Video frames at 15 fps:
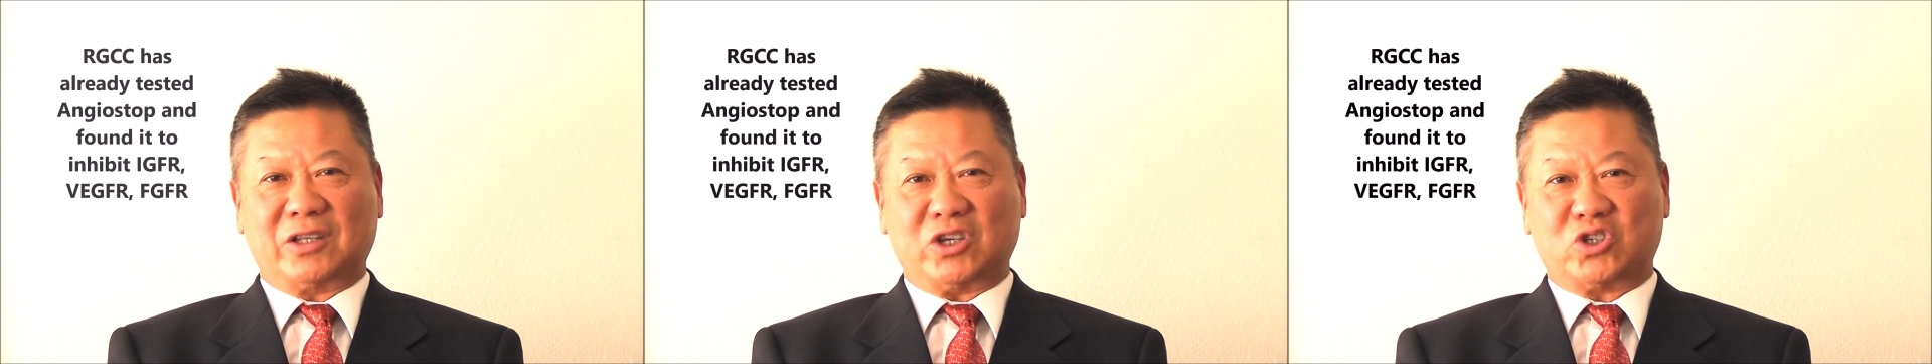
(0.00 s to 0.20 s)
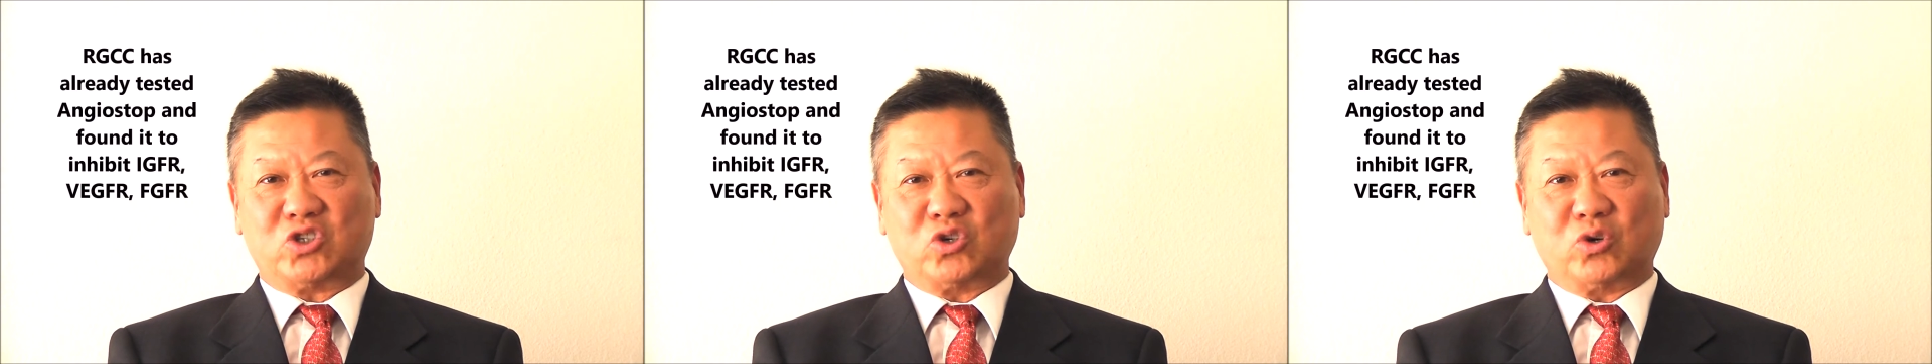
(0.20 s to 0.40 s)

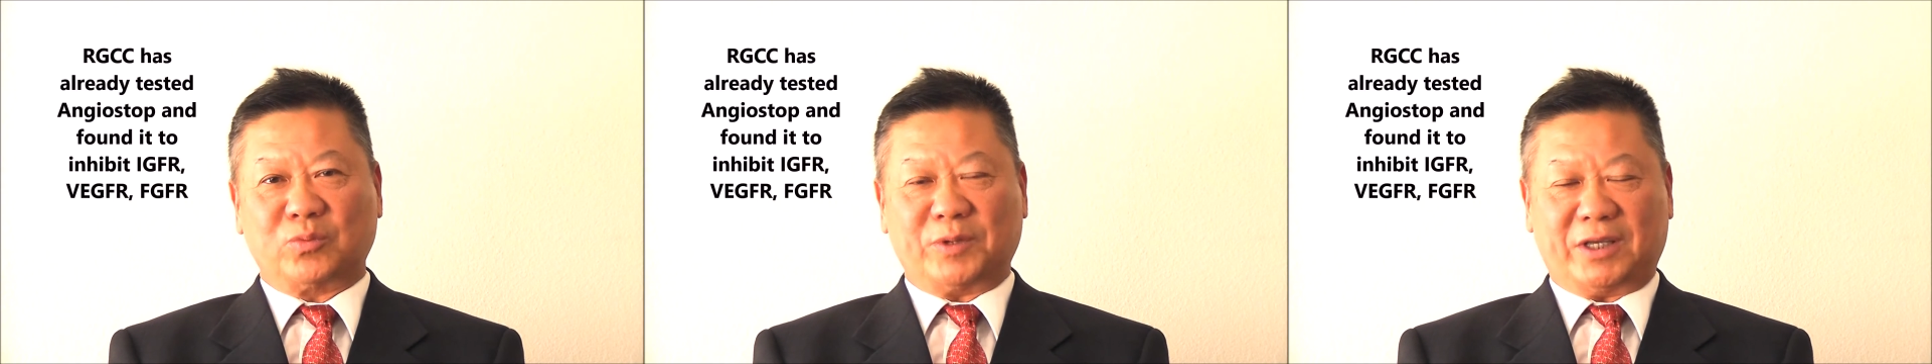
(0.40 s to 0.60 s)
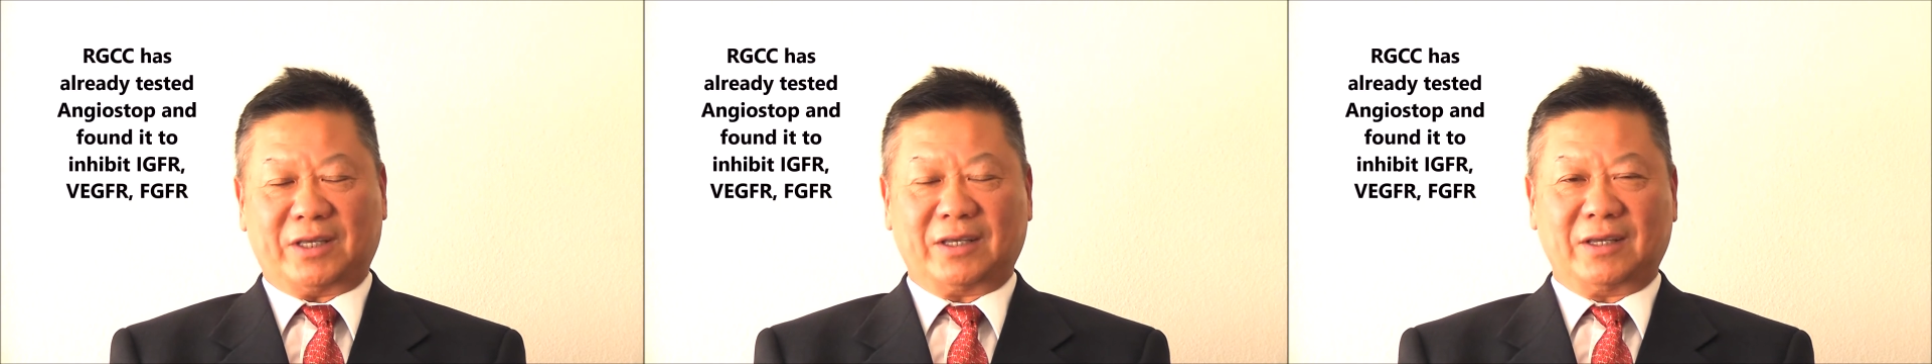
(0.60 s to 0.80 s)
They show
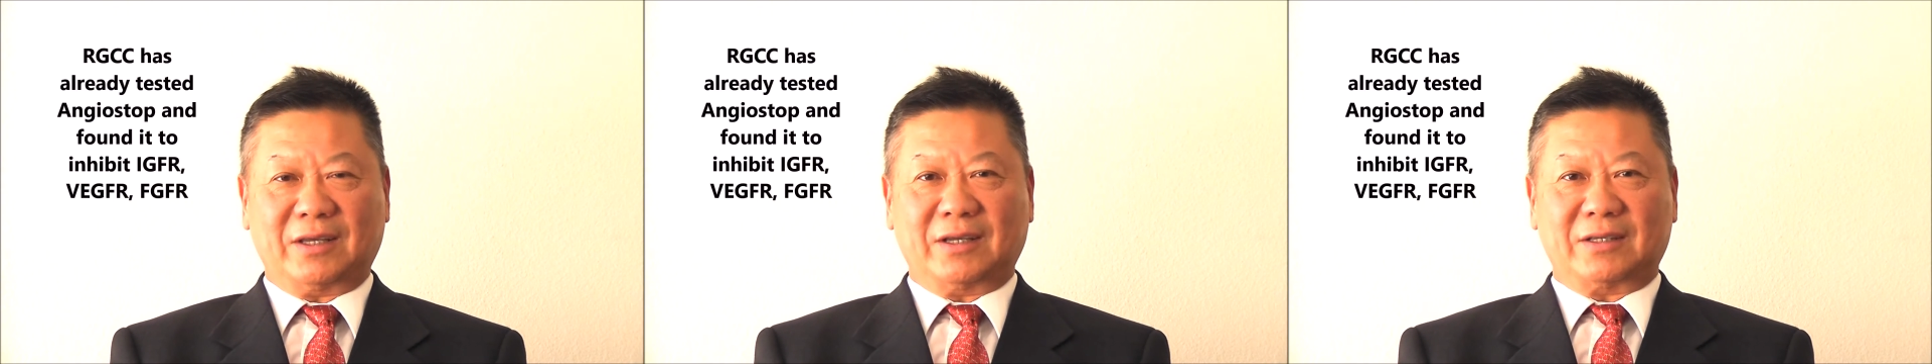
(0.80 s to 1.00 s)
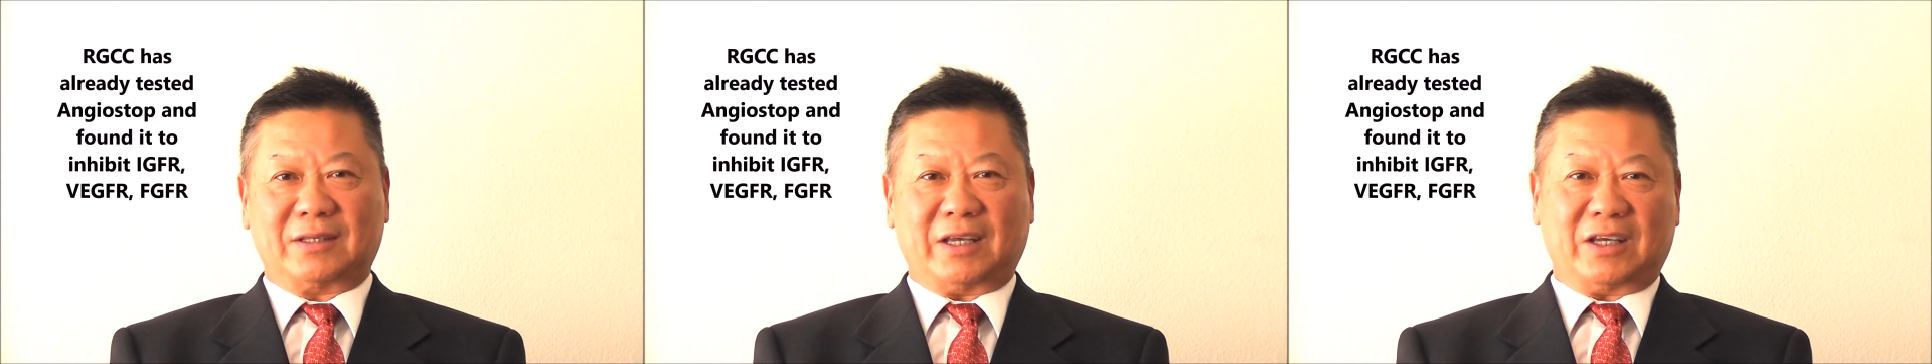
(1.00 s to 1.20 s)
me.
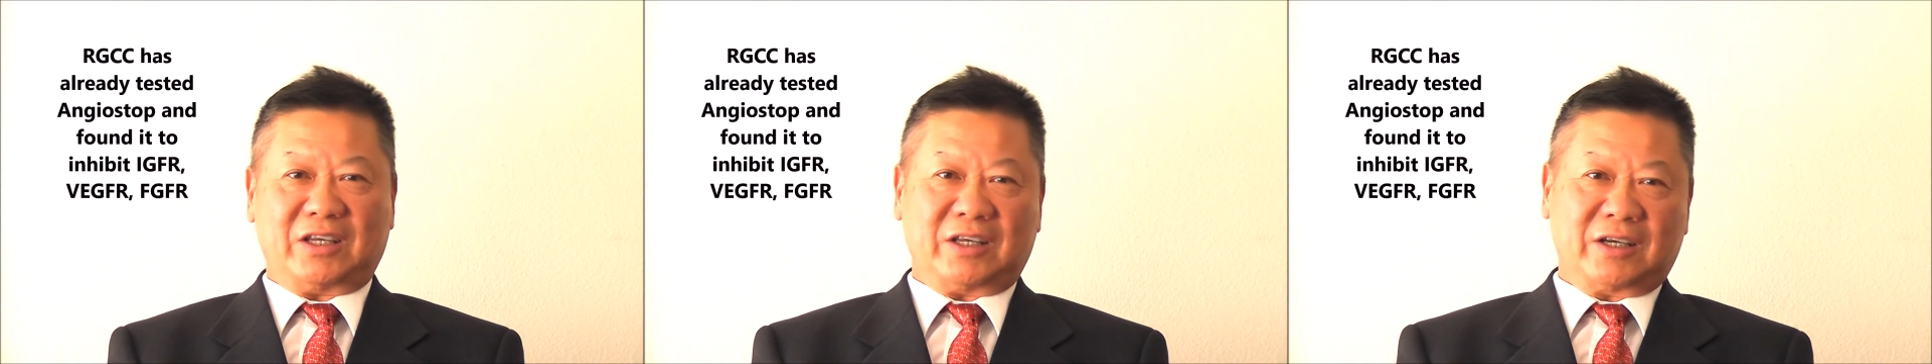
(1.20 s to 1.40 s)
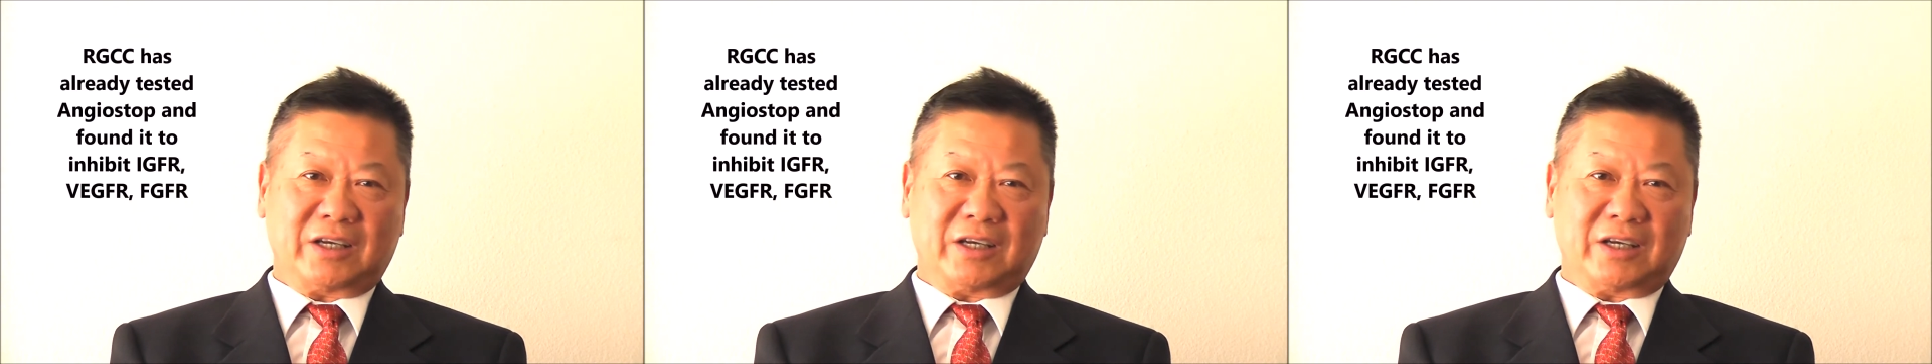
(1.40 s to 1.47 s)
They